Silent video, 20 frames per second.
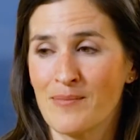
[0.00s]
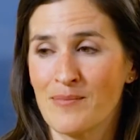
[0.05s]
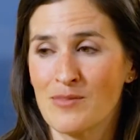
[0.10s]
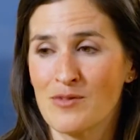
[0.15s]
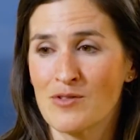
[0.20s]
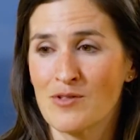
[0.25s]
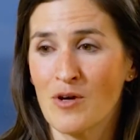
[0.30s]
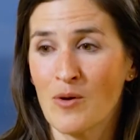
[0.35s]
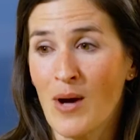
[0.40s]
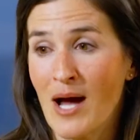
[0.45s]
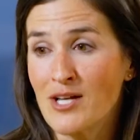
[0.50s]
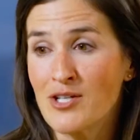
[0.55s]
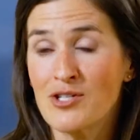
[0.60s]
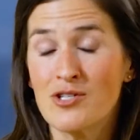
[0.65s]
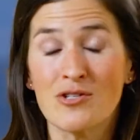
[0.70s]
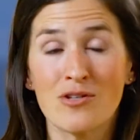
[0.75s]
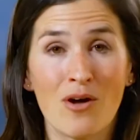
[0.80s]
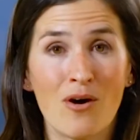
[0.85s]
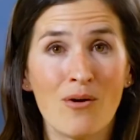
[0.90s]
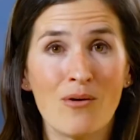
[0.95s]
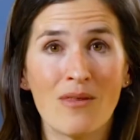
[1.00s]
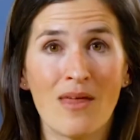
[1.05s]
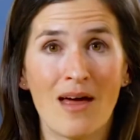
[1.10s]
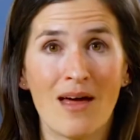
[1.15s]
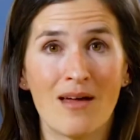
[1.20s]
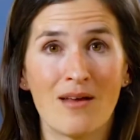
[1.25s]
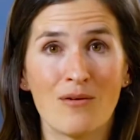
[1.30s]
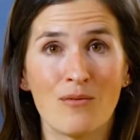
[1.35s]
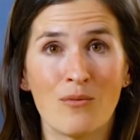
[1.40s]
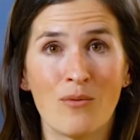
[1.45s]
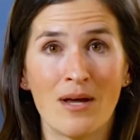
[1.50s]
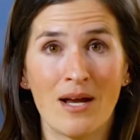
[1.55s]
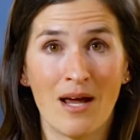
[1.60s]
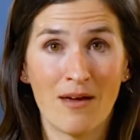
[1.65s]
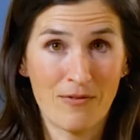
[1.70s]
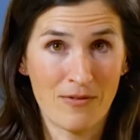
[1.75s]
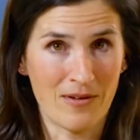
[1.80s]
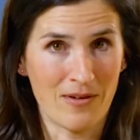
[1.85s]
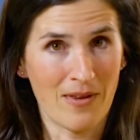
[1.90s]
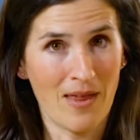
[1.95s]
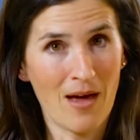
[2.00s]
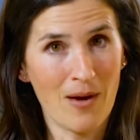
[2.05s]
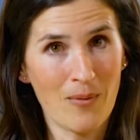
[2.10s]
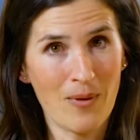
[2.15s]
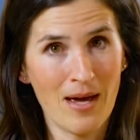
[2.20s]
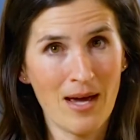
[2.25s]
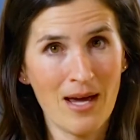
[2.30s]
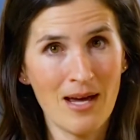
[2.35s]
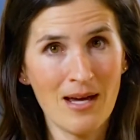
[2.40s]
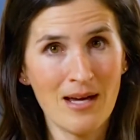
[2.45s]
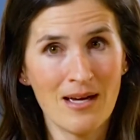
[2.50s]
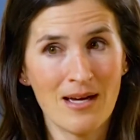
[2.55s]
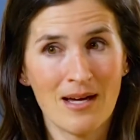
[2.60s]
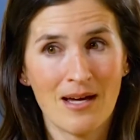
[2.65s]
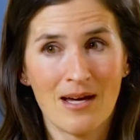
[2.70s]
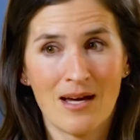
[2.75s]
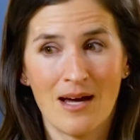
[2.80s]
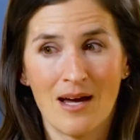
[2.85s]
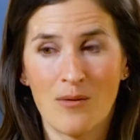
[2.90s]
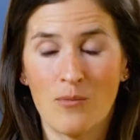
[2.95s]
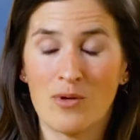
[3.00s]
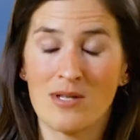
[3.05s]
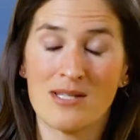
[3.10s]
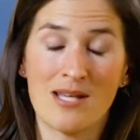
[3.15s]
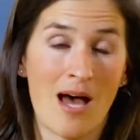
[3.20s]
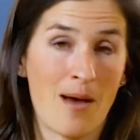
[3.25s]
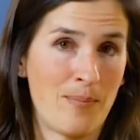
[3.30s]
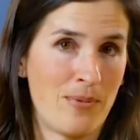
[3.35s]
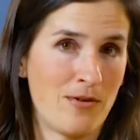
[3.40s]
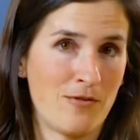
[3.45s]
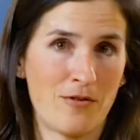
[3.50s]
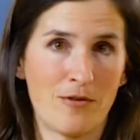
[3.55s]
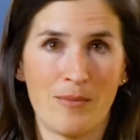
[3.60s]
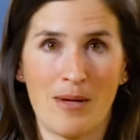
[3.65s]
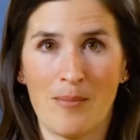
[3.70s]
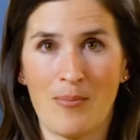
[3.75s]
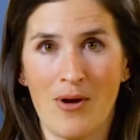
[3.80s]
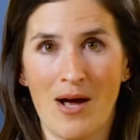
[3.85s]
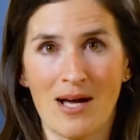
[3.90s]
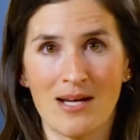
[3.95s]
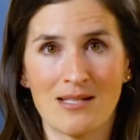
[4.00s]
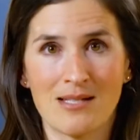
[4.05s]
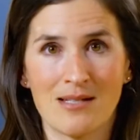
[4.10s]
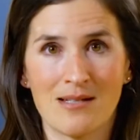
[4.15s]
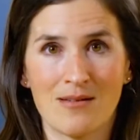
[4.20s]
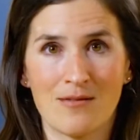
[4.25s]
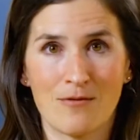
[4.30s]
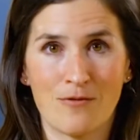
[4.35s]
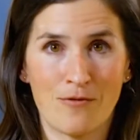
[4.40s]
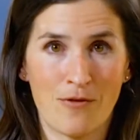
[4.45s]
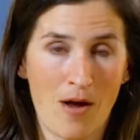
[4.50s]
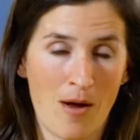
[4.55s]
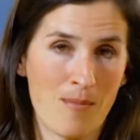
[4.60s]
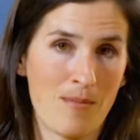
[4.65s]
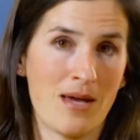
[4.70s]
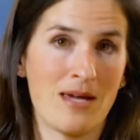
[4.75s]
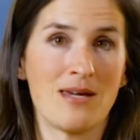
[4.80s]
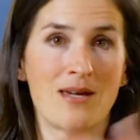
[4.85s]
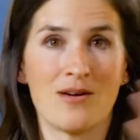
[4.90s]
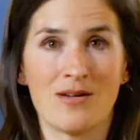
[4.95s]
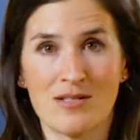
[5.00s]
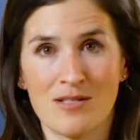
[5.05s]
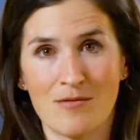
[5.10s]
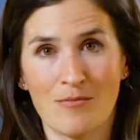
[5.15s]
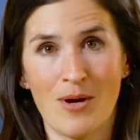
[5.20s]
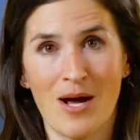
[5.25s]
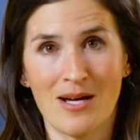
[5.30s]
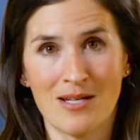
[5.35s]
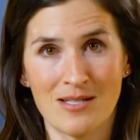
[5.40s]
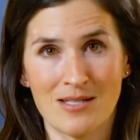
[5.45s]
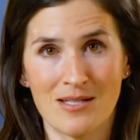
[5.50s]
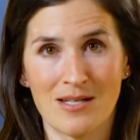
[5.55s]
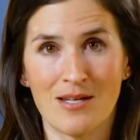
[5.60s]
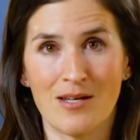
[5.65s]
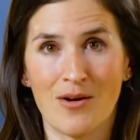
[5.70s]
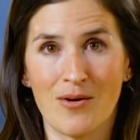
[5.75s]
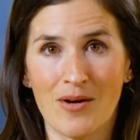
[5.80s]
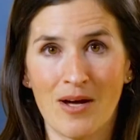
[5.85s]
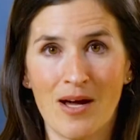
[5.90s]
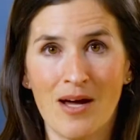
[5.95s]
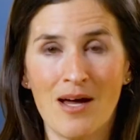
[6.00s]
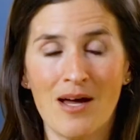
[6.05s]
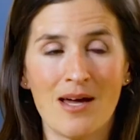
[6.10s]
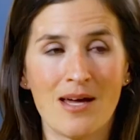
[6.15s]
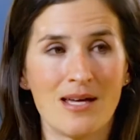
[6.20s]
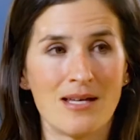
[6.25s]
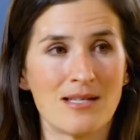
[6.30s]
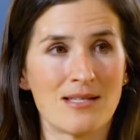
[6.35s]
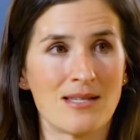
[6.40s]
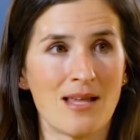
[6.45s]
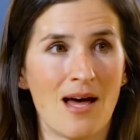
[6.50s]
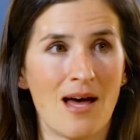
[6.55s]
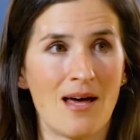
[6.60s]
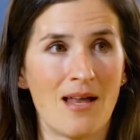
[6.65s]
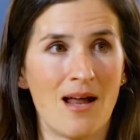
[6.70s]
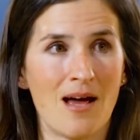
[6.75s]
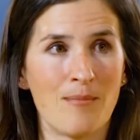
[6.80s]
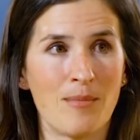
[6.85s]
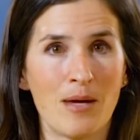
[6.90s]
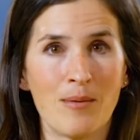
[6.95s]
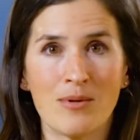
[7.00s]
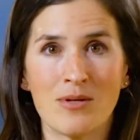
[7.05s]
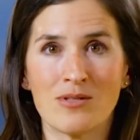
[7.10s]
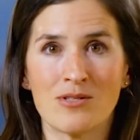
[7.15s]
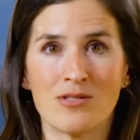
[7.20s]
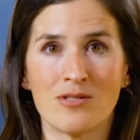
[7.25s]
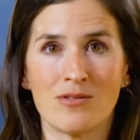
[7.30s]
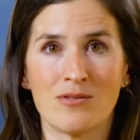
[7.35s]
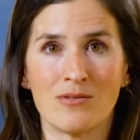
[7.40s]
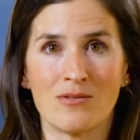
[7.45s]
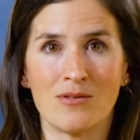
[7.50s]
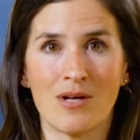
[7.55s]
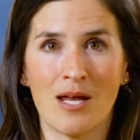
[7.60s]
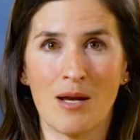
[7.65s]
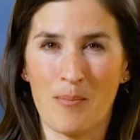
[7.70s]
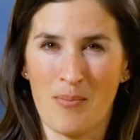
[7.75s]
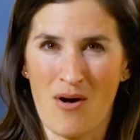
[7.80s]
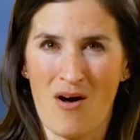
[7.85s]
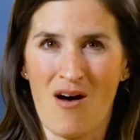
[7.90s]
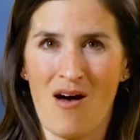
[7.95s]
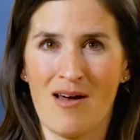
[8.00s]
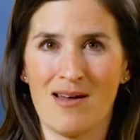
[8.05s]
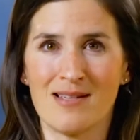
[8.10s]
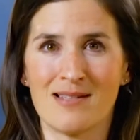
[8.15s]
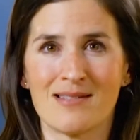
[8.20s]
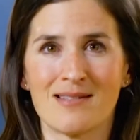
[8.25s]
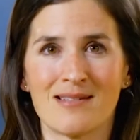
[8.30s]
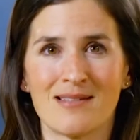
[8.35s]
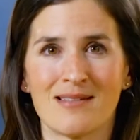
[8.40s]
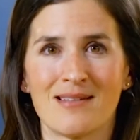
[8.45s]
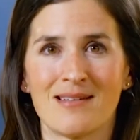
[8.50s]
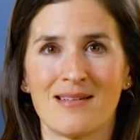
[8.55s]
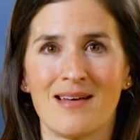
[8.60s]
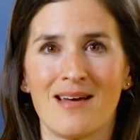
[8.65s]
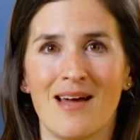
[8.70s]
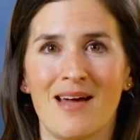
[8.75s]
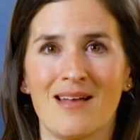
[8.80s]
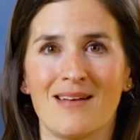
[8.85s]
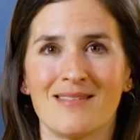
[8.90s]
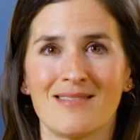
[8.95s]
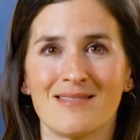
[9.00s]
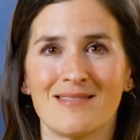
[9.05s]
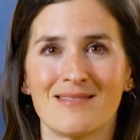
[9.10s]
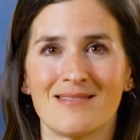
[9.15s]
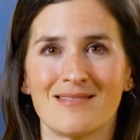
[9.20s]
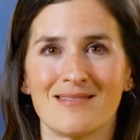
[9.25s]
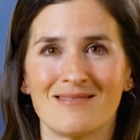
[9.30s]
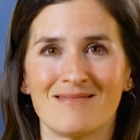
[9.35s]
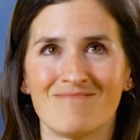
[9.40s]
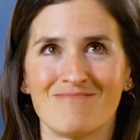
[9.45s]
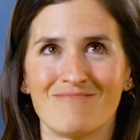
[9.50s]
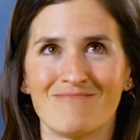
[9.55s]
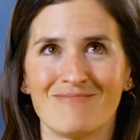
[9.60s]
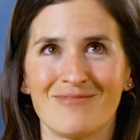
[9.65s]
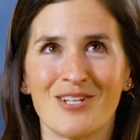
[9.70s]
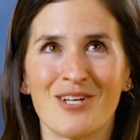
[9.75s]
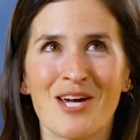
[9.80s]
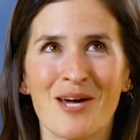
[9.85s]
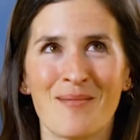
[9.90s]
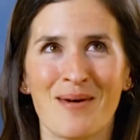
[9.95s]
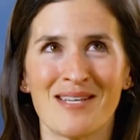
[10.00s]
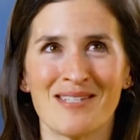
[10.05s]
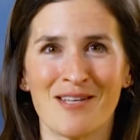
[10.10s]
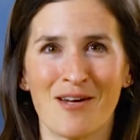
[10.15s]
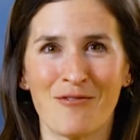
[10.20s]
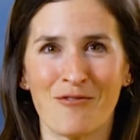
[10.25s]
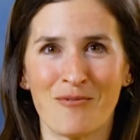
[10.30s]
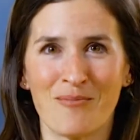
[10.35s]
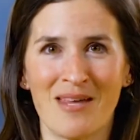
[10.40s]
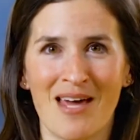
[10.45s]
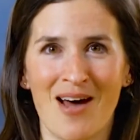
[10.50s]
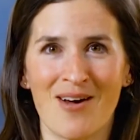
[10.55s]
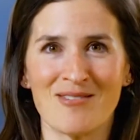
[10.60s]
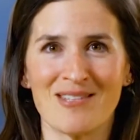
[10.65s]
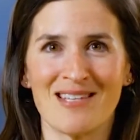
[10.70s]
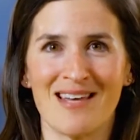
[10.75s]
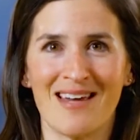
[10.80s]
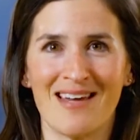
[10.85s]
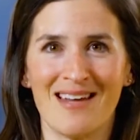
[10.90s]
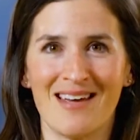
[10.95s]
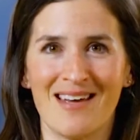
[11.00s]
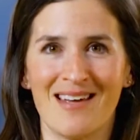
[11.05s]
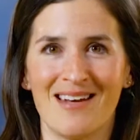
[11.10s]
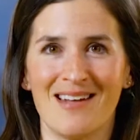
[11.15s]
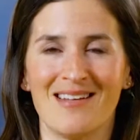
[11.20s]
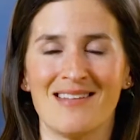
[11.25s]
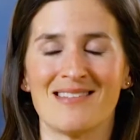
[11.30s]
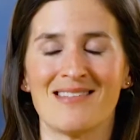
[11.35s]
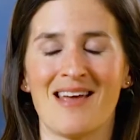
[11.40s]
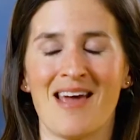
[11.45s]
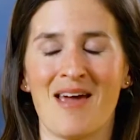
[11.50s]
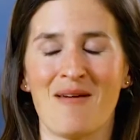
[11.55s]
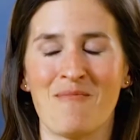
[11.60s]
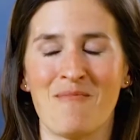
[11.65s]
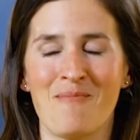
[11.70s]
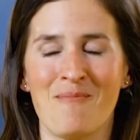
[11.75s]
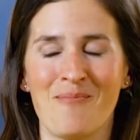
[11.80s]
so I just know that when I feel that way, and what's happened for my practice, from my years of practicing yoga, is that I'm able to kind of pause and look at myself from the outside in and say,